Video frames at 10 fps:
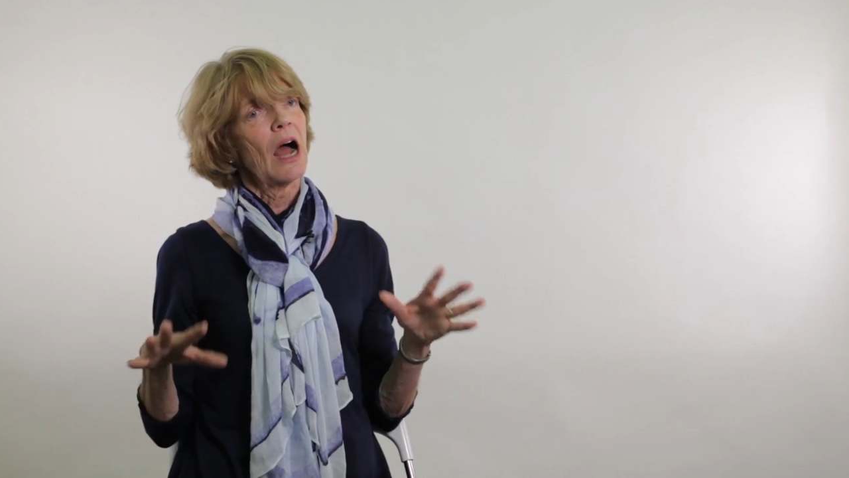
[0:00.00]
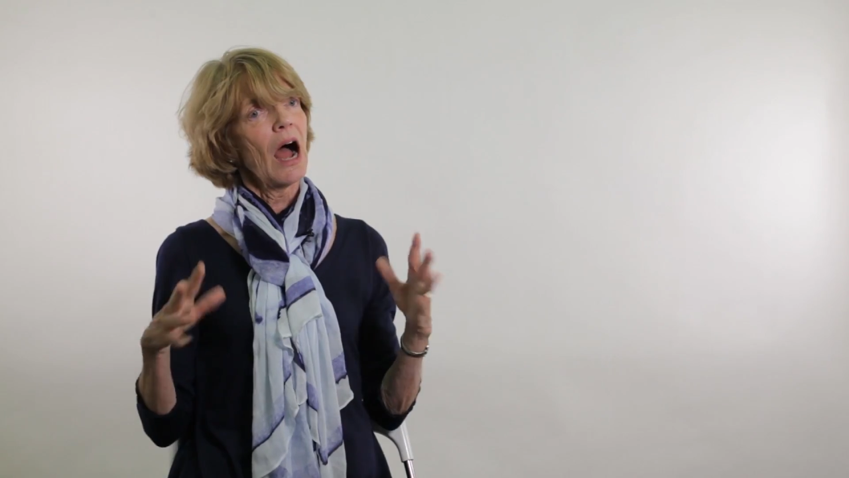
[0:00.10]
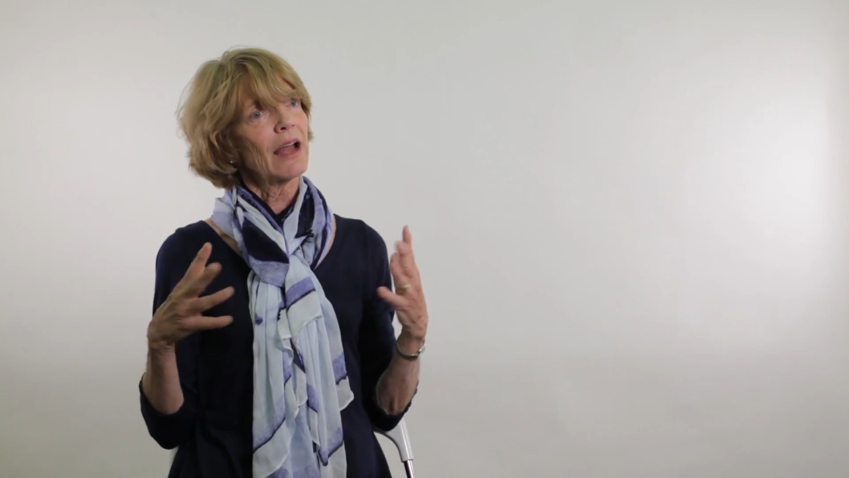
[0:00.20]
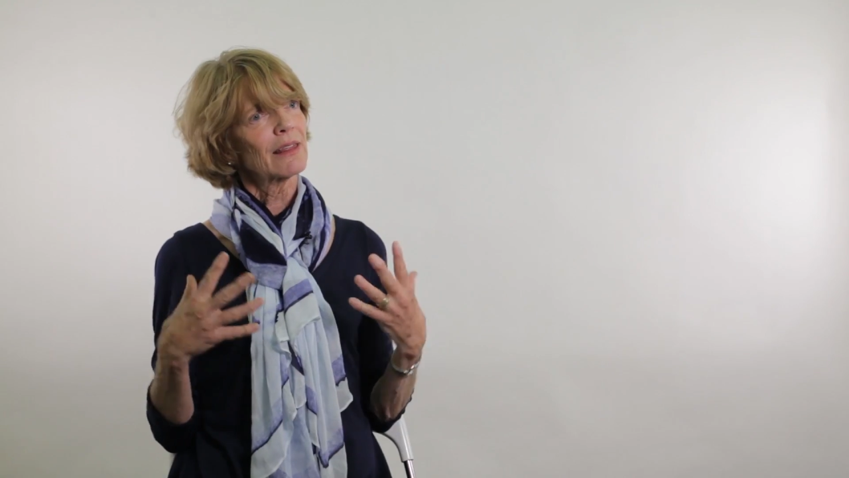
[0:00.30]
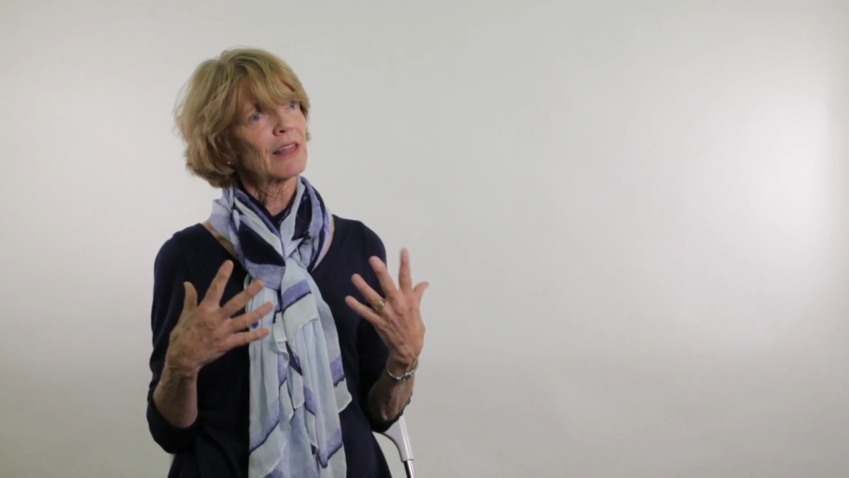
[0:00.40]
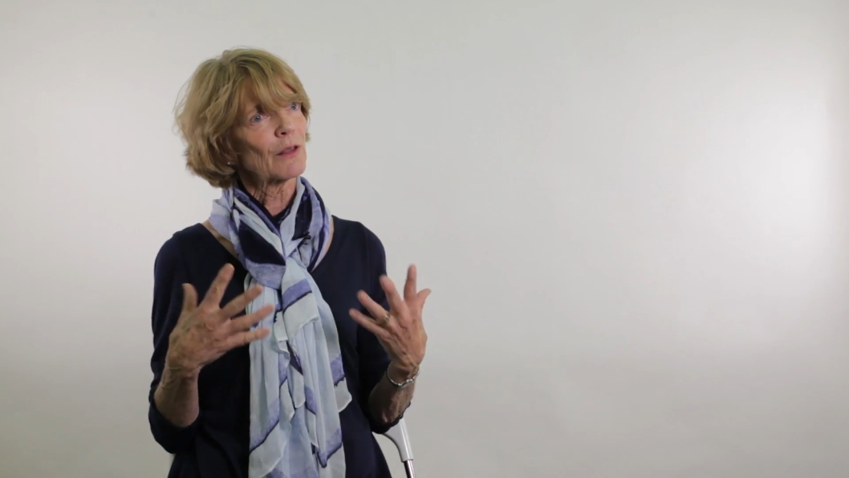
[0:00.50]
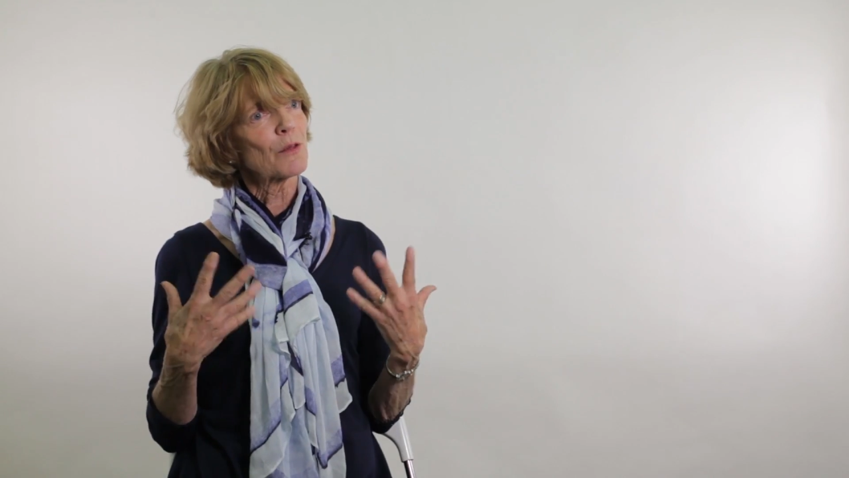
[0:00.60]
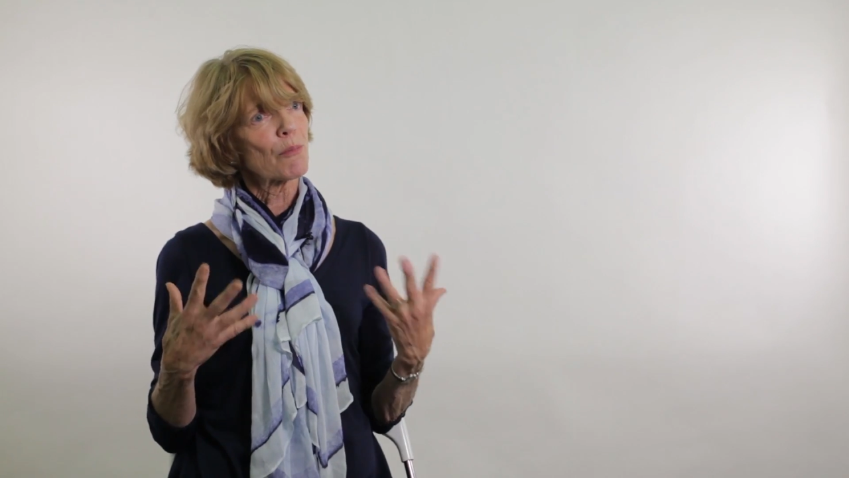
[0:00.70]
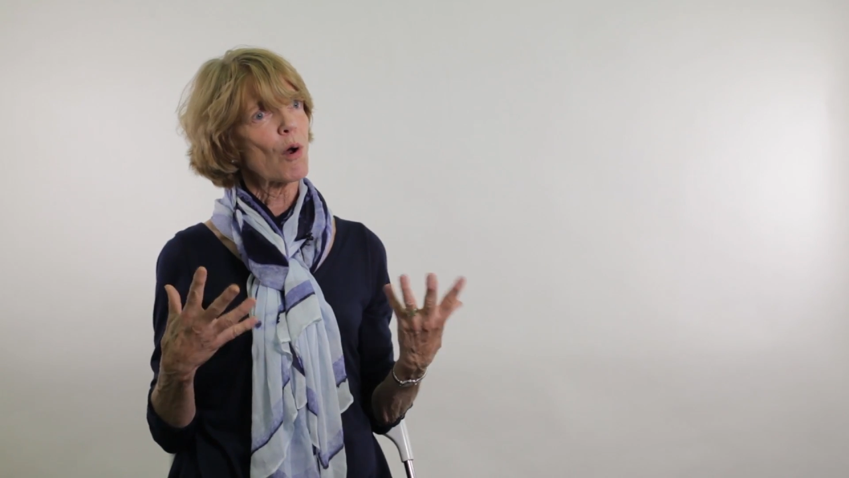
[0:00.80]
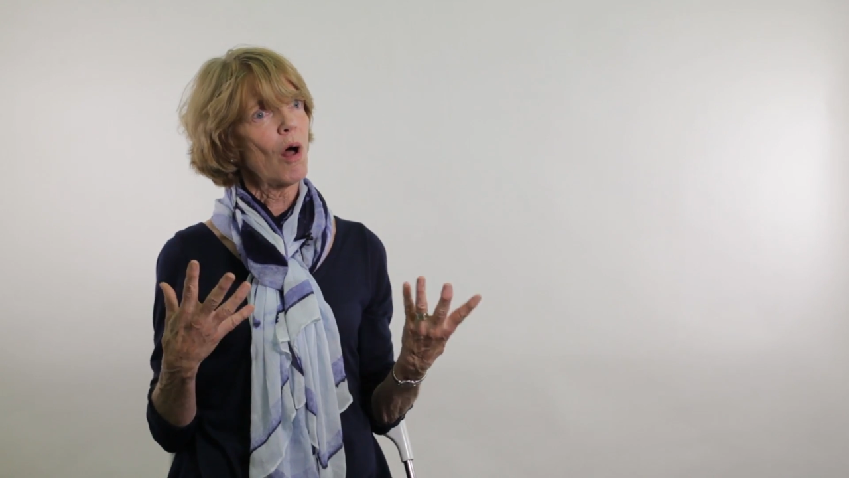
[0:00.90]
I think
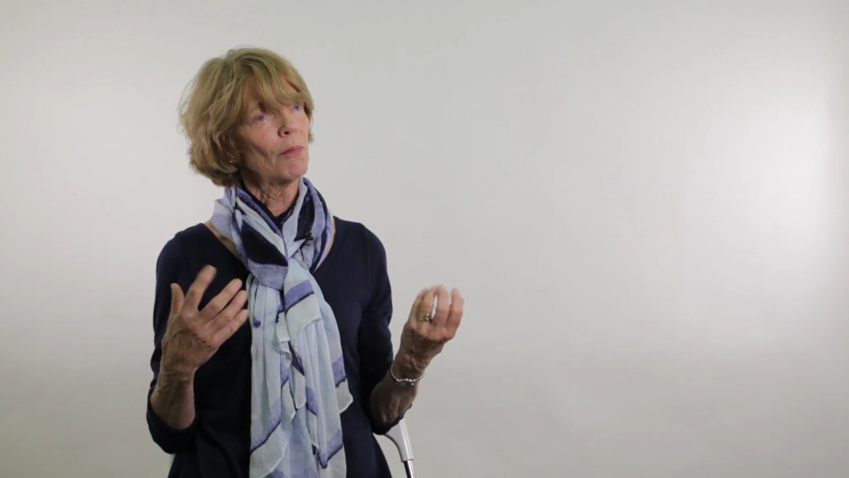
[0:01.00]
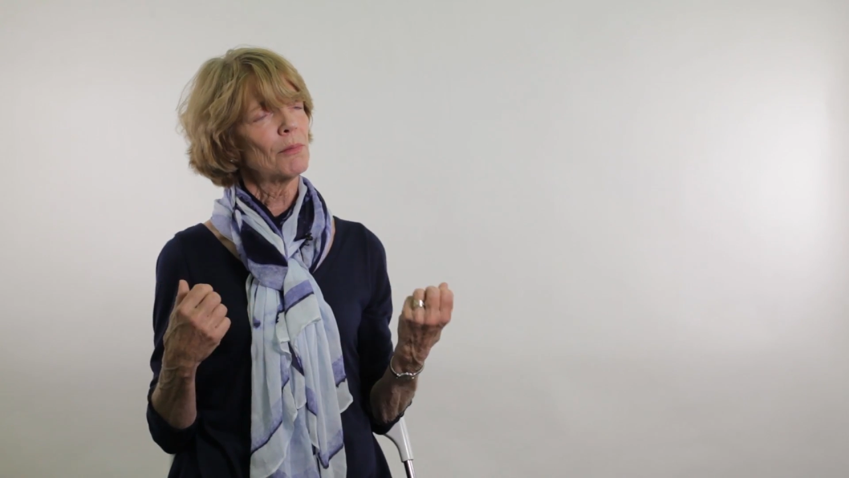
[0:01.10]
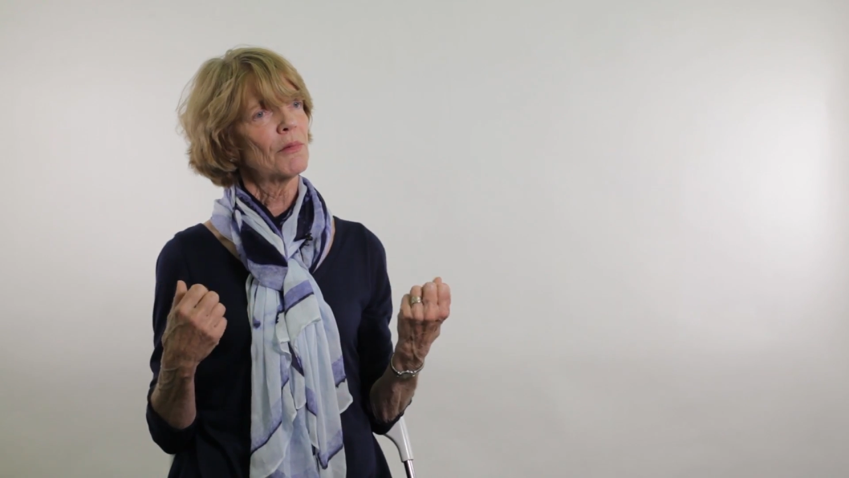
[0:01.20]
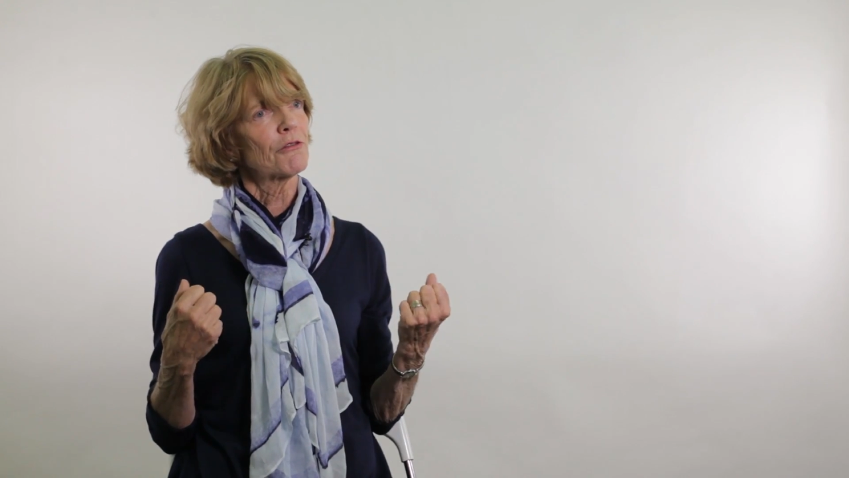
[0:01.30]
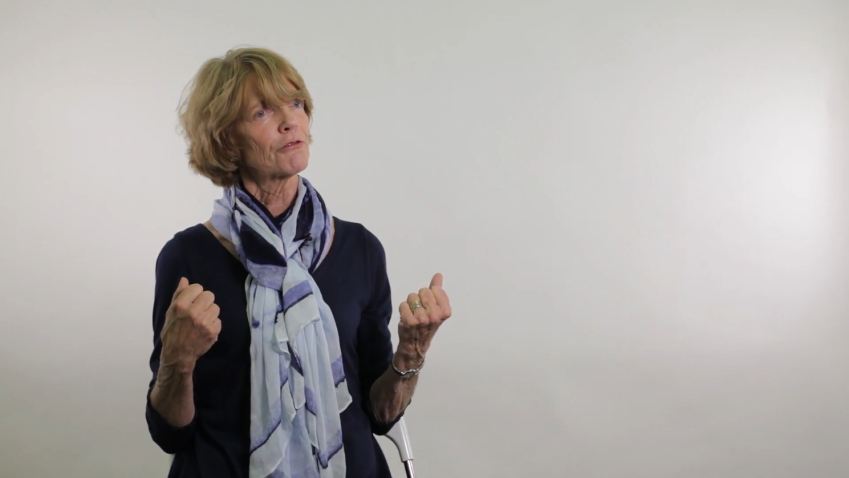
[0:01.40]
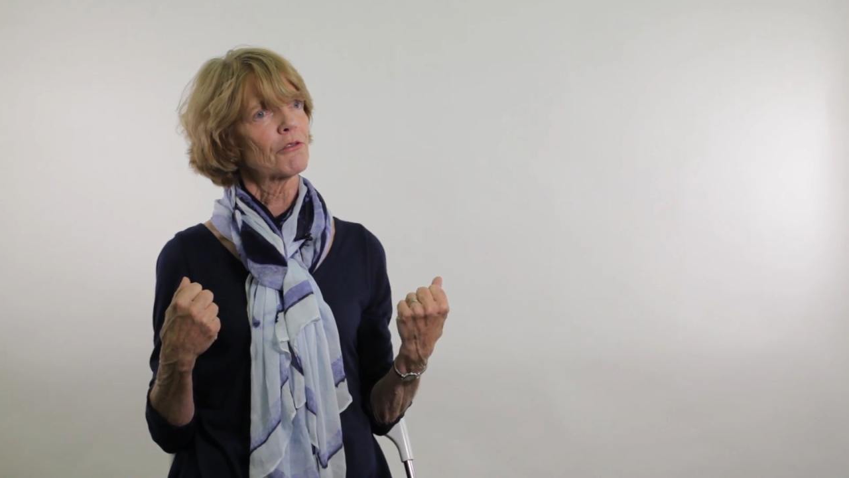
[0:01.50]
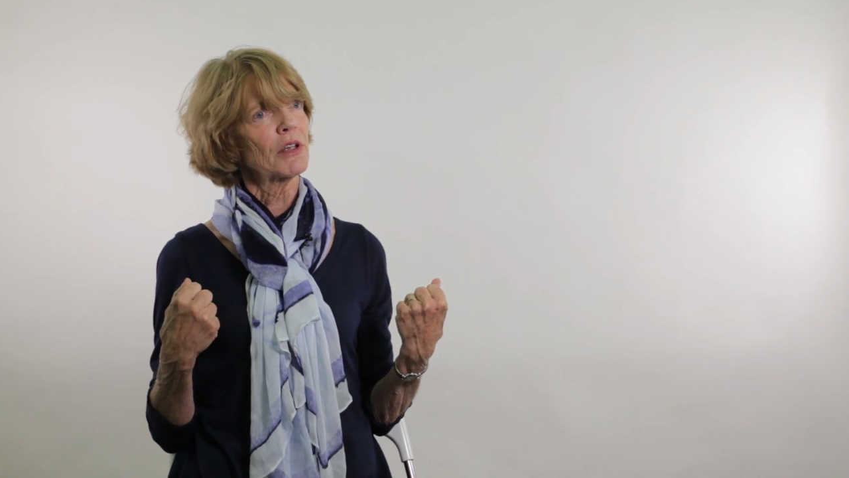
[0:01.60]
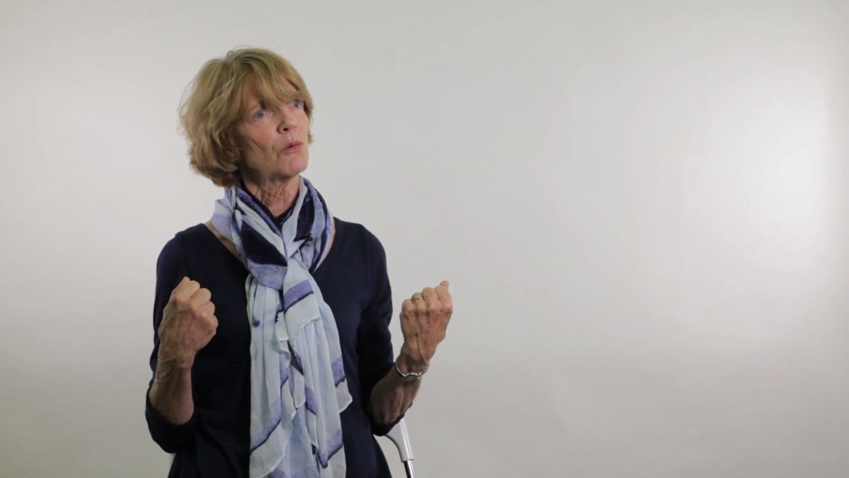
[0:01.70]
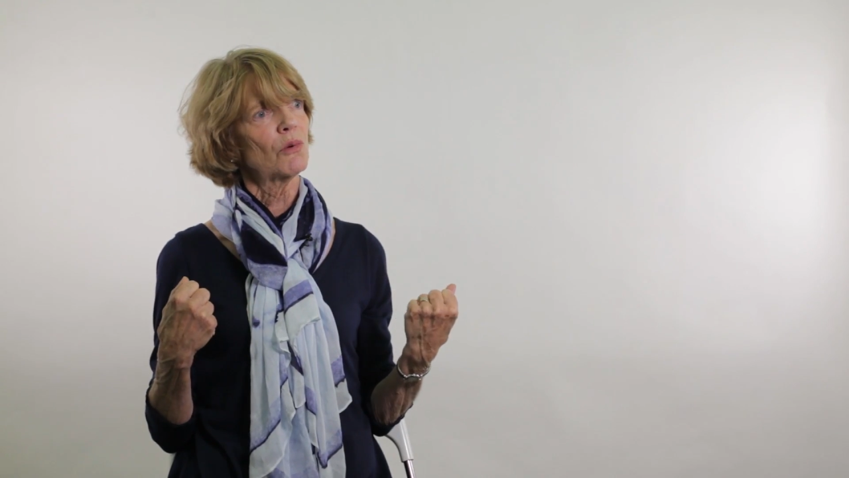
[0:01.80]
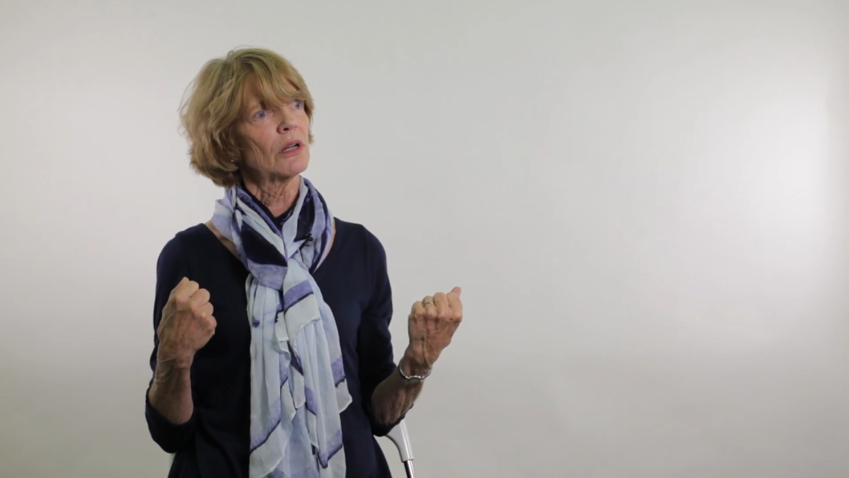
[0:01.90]
the problem of
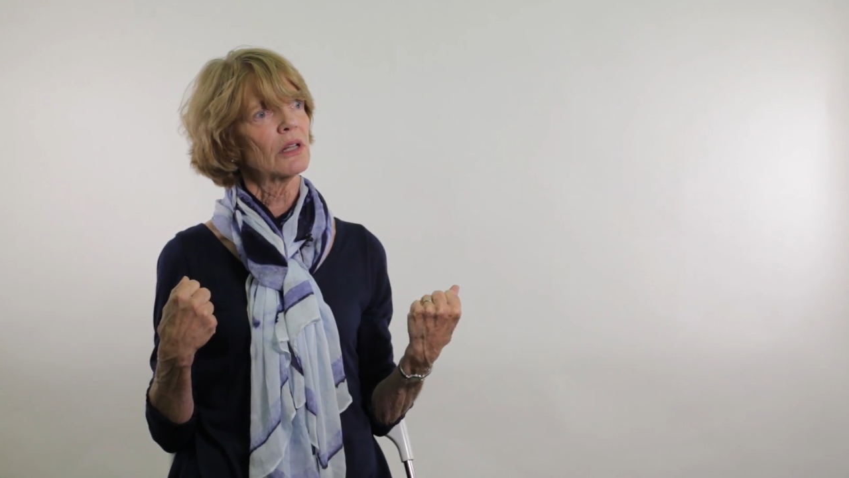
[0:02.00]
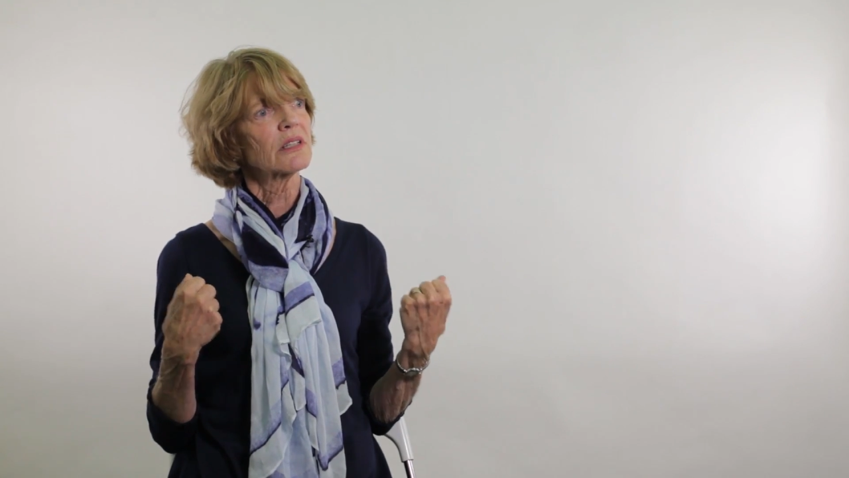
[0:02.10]
free will